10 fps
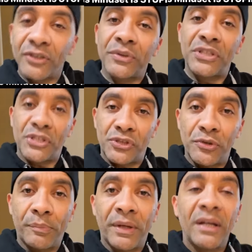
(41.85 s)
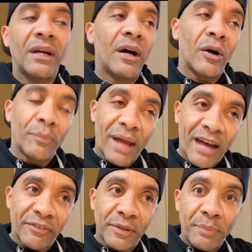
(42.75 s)
So it's just stupid. On
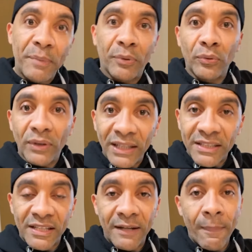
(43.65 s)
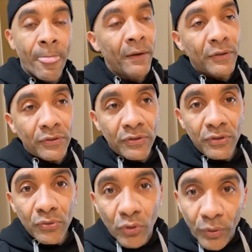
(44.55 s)
behalf of the people who listening,
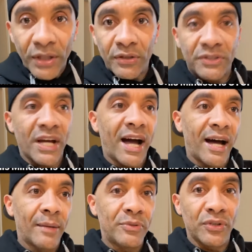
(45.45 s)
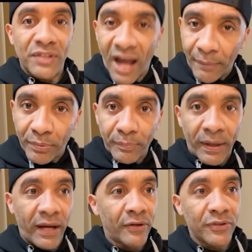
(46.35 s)
you quit your jobs, you're not
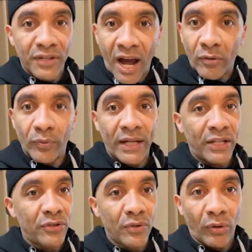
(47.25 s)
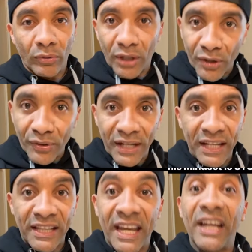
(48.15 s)
prepared, you're not ready, you don't learn
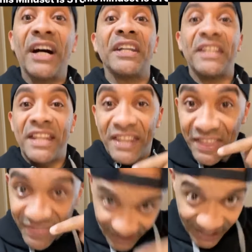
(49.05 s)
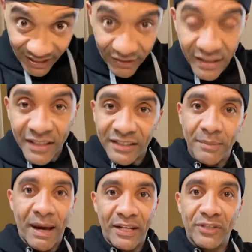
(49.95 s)
anything other than the thing
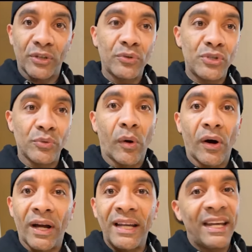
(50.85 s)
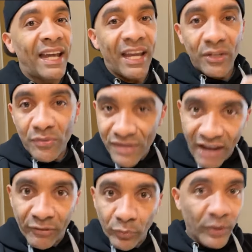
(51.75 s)
somebody sold you on, and you
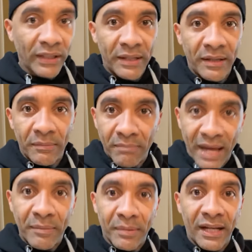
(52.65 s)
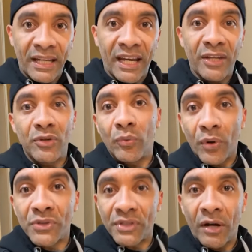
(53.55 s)
never really make money, and you're
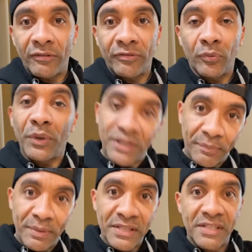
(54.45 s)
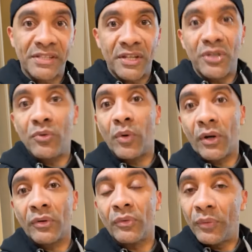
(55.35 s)
worse off with a business than you
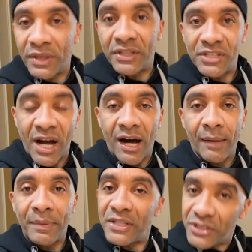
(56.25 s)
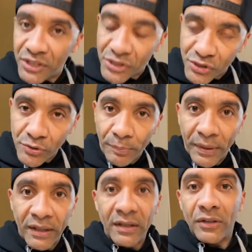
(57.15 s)
were with a job. It's just
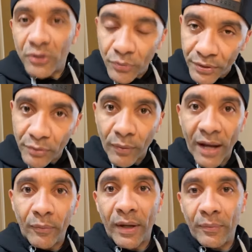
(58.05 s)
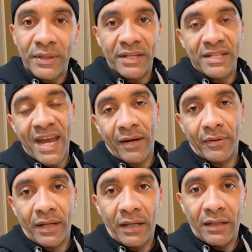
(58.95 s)
stupid. Do it the right way with
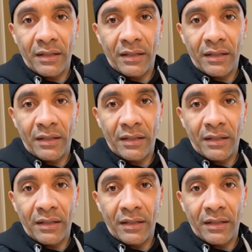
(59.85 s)
integrity.